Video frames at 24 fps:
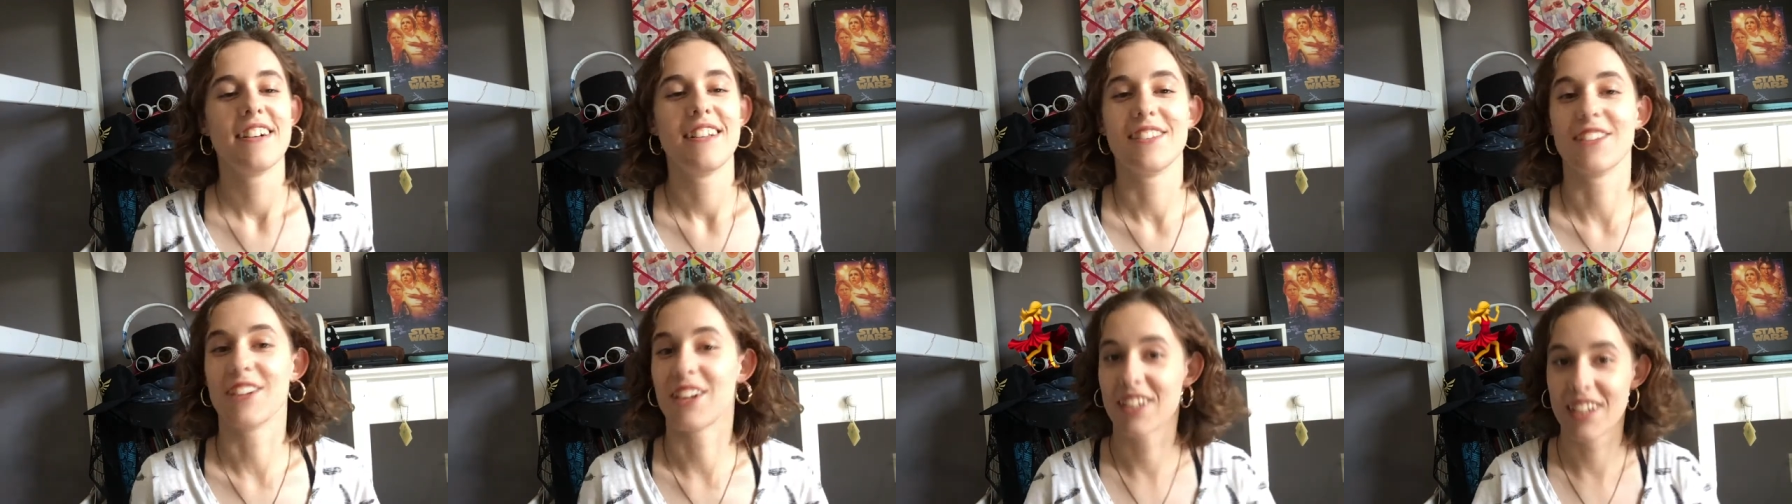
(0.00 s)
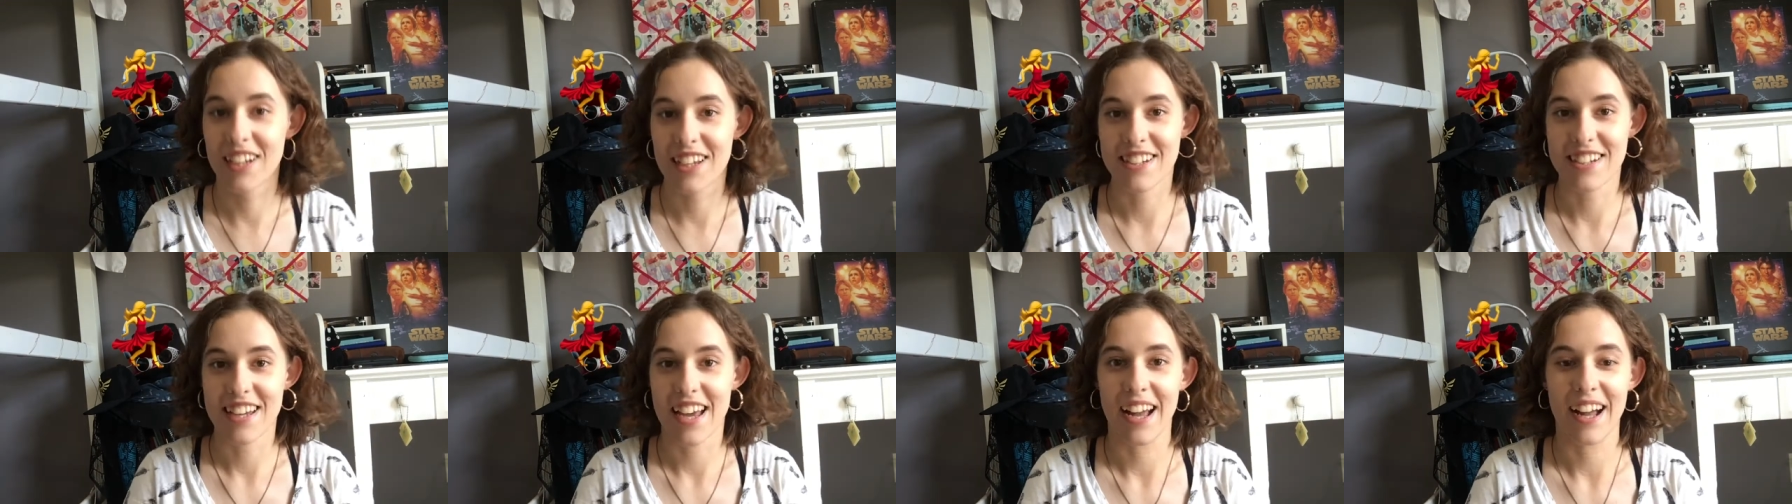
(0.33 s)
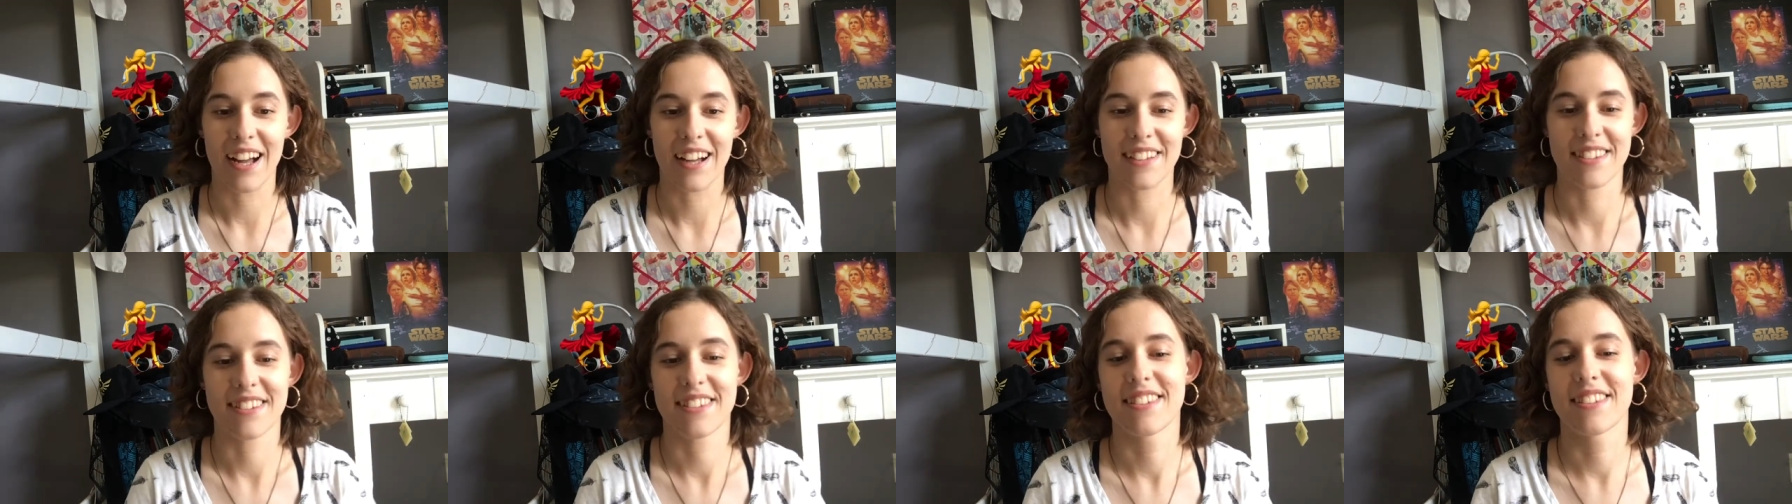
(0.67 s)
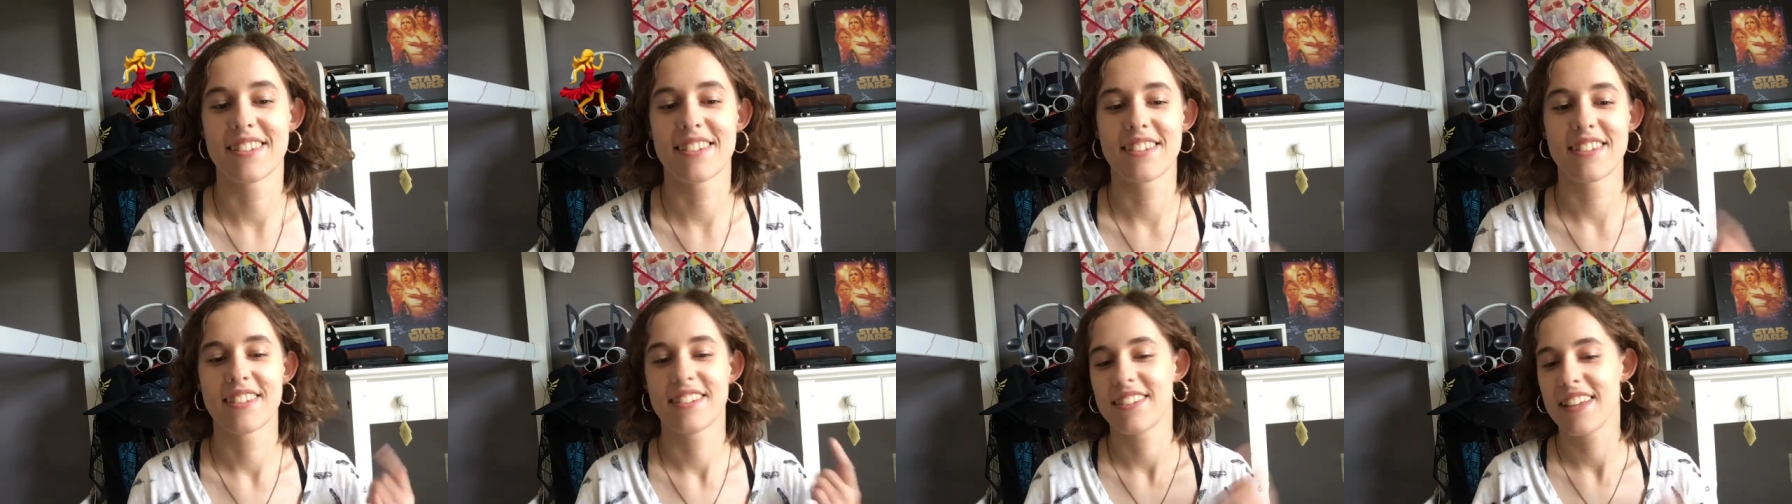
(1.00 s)
Learn a dance,
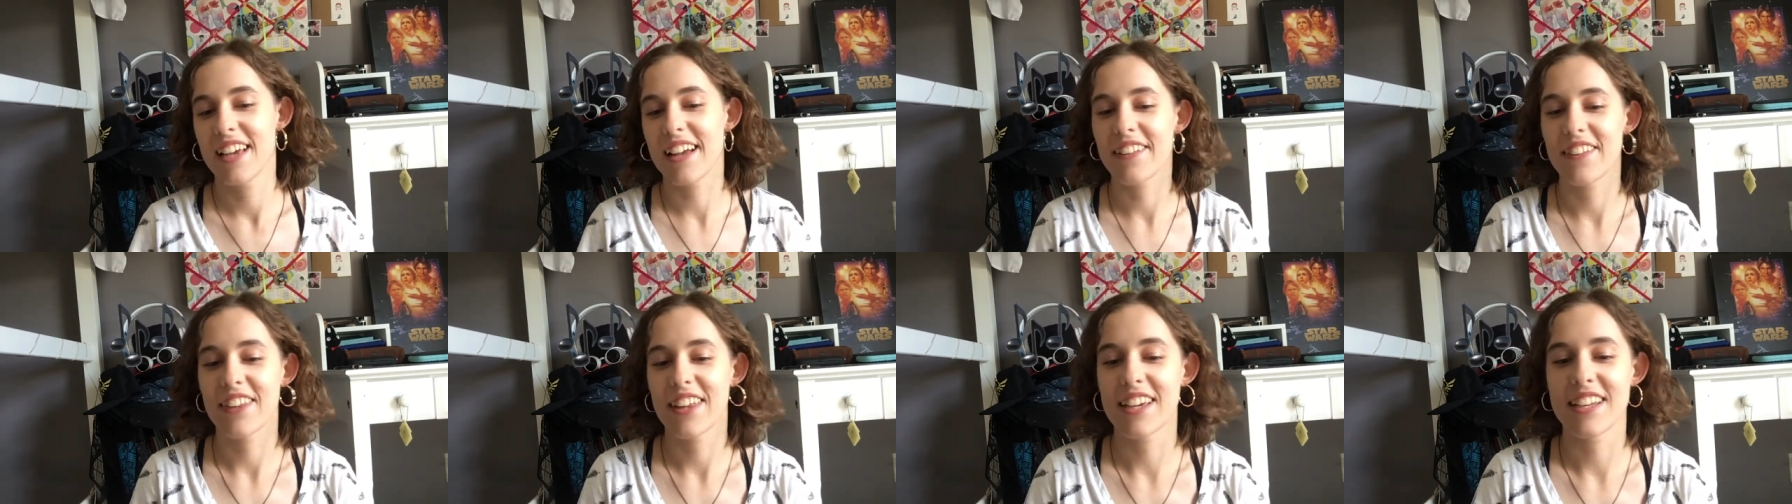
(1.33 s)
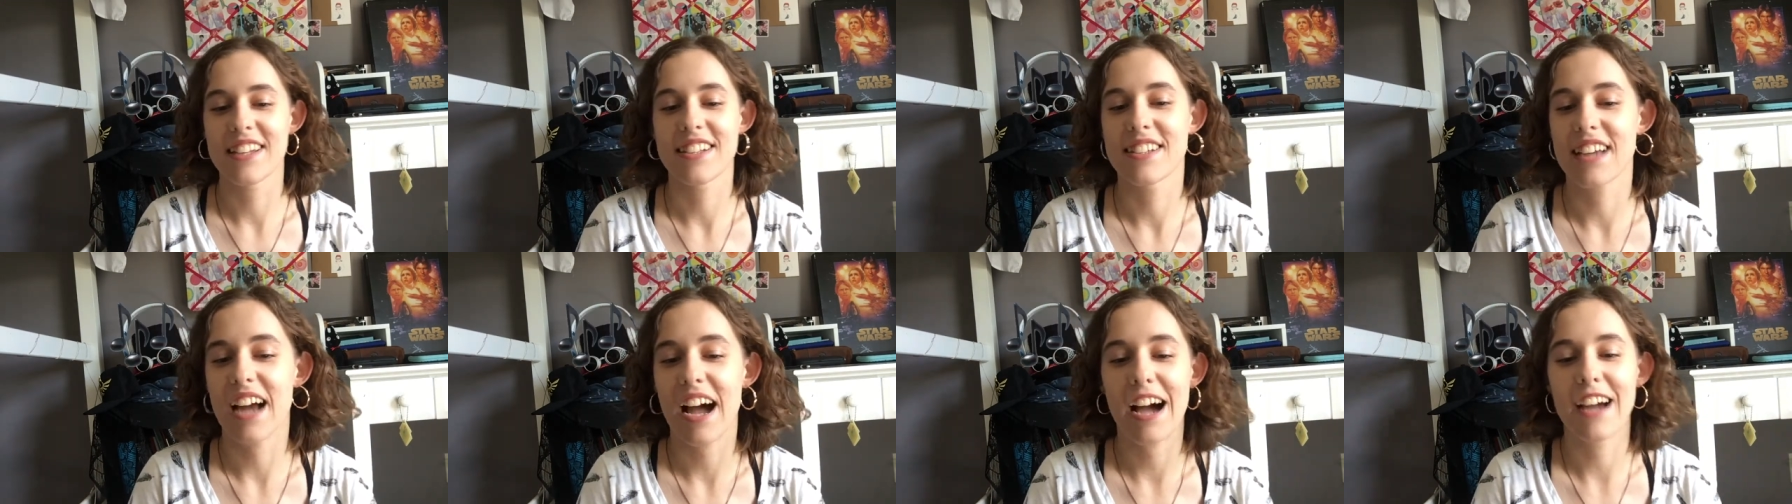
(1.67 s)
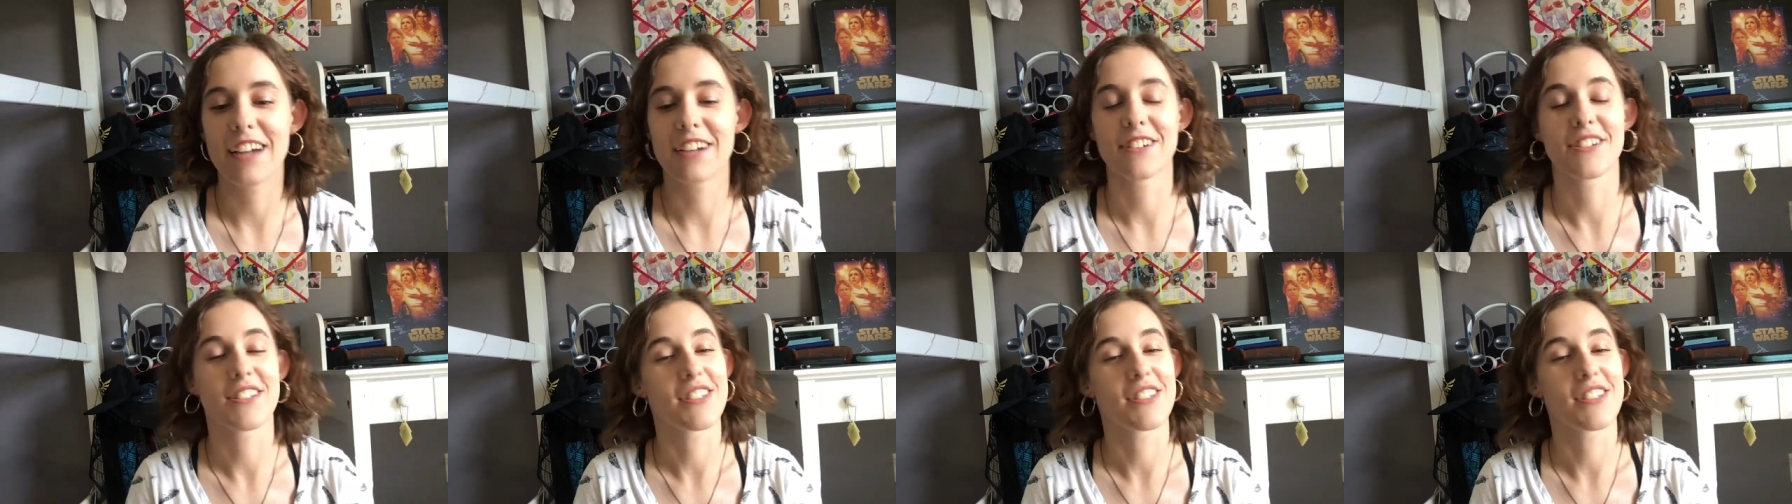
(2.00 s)
sing the entire